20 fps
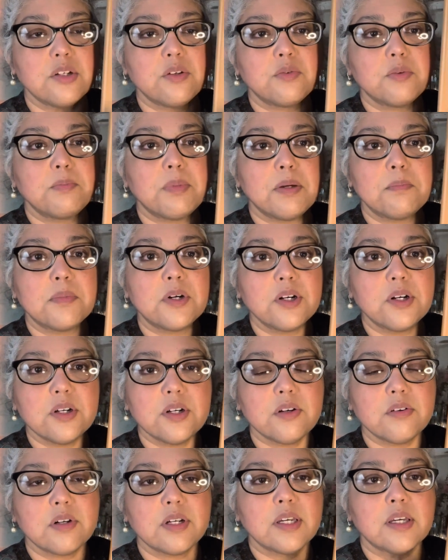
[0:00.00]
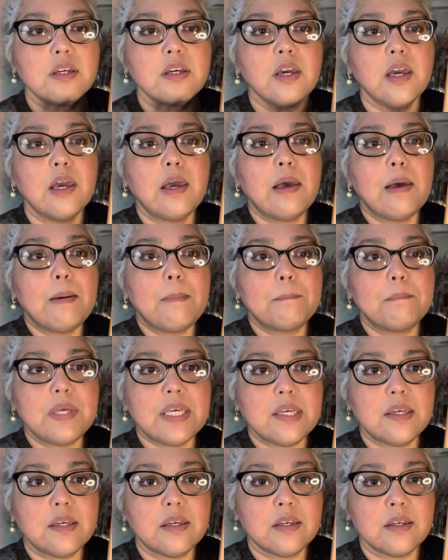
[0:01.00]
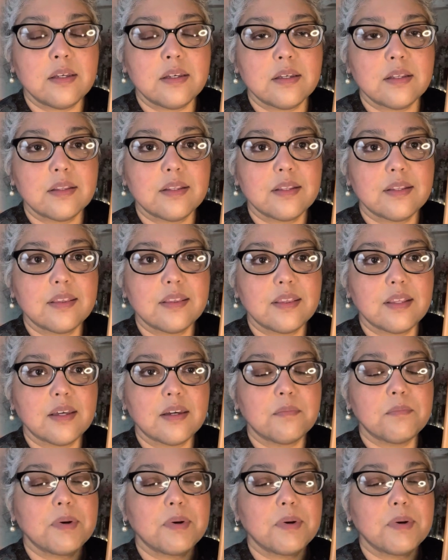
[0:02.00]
it would be Mercury being the thing.